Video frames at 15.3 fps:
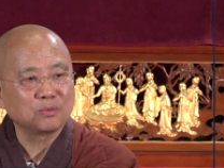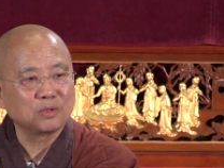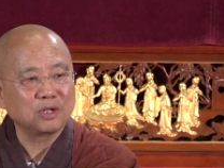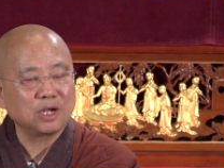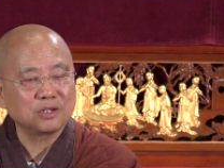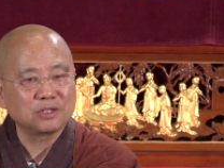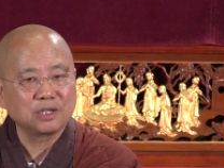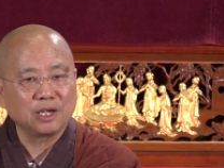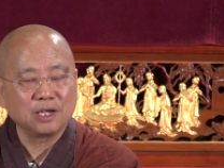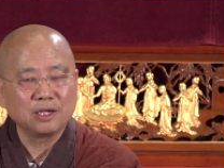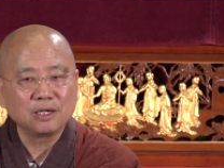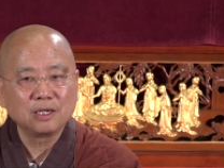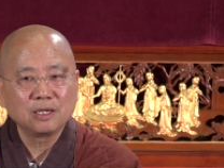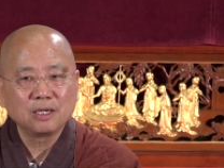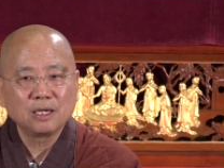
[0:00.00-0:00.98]
would not
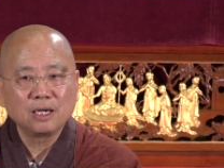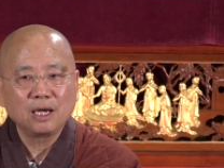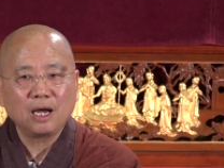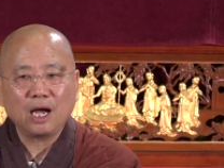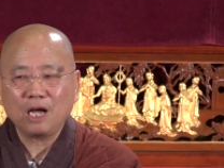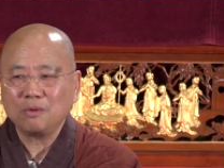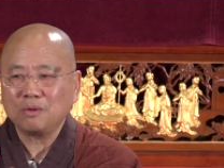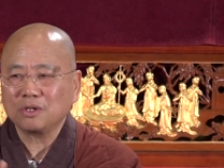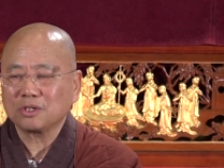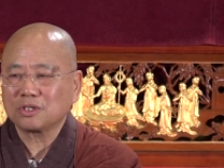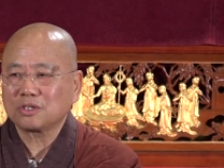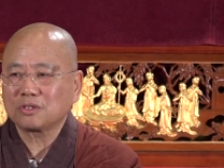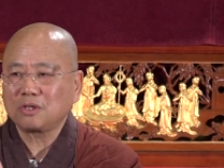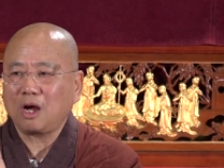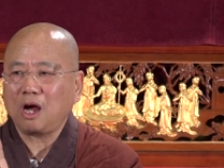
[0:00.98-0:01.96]
say, I want to
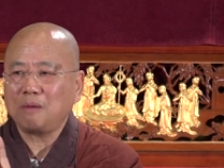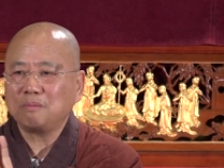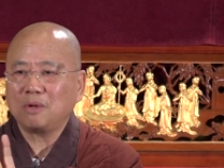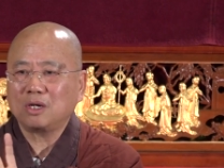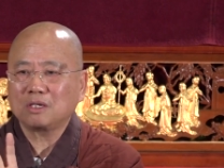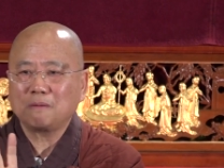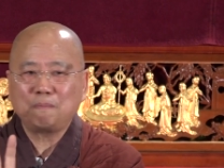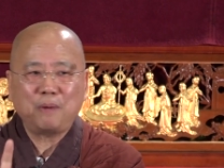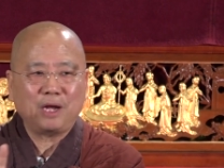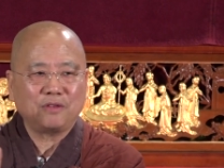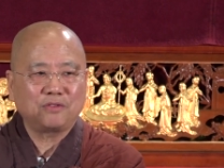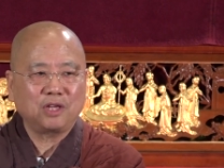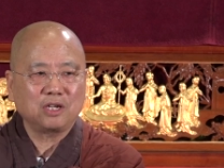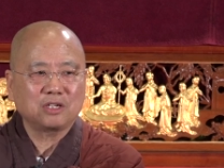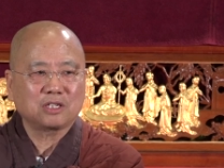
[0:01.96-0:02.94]
stop all the
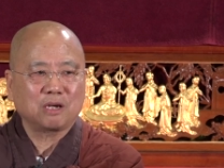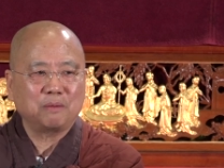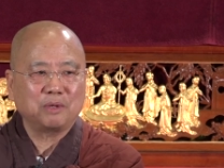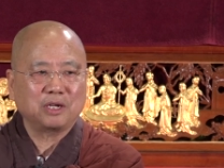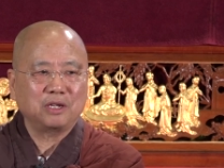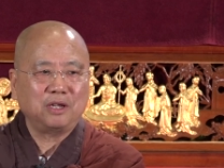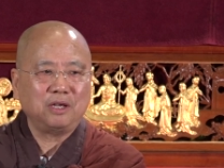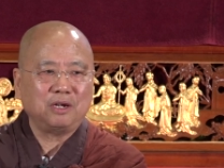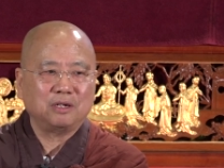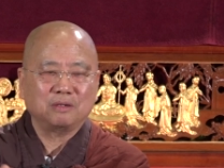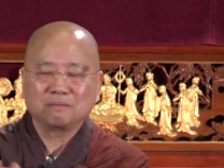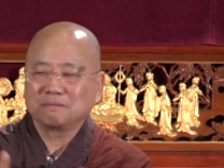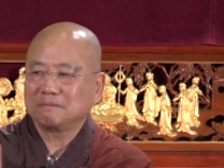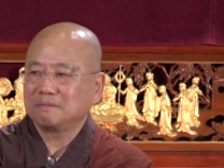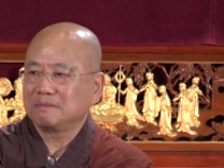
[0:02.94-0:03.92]
bad things coming in
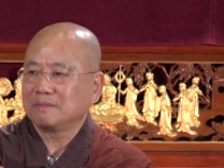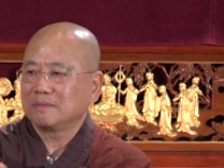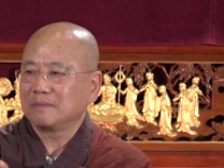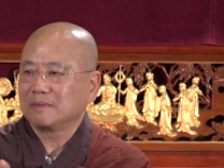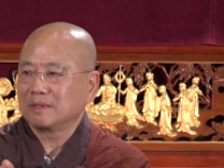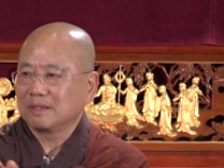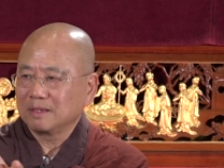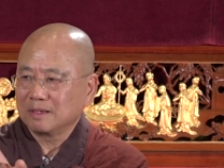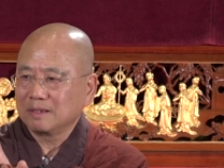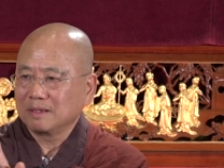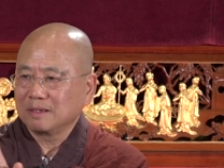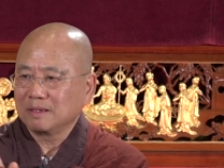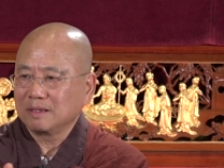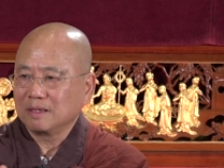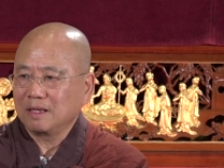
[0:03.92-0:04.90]
here.
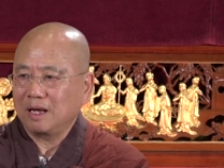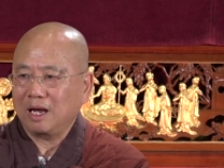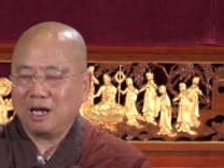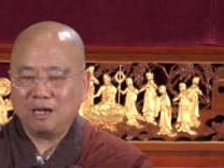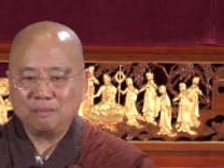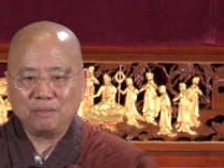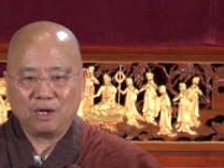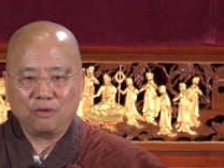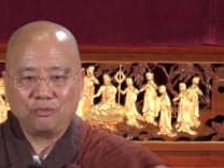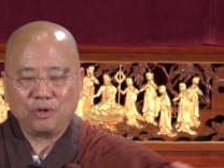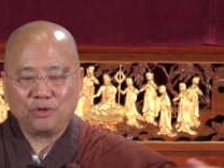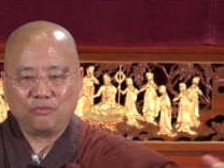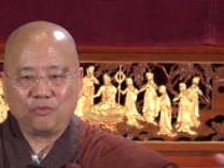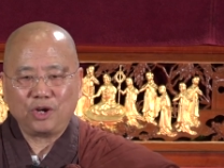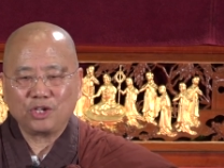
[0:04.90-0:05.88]
I'm
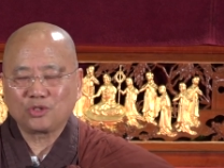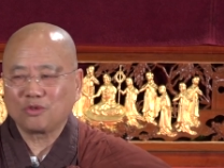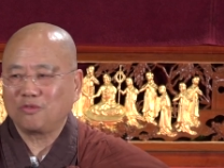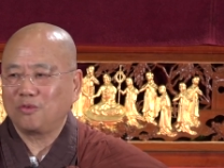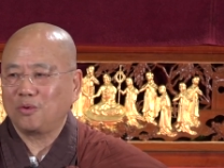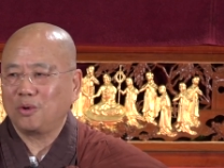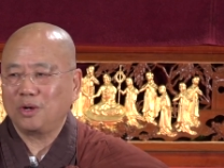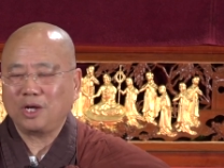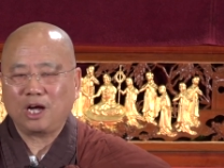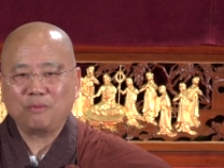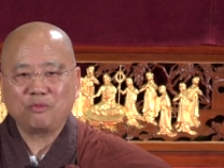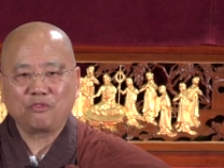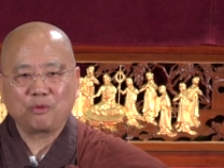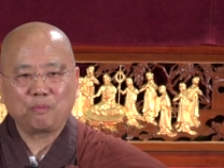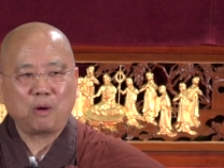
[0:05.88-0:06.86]
a reservoir,
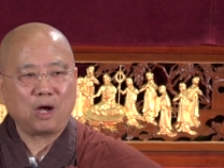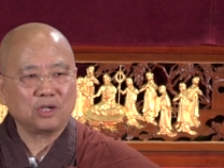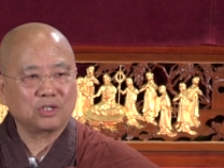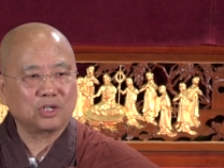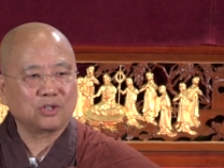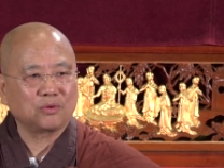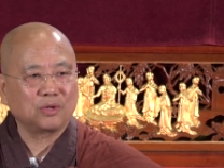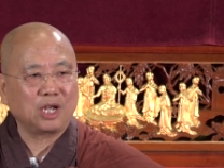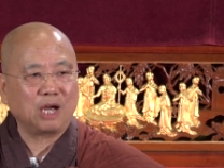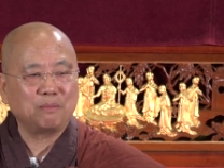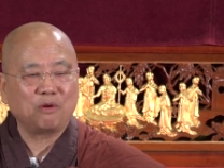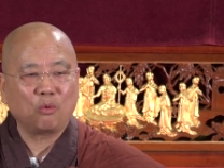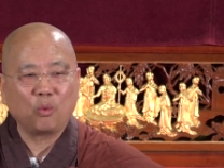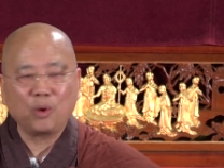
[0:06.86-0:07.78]
I'm a repository, I'm a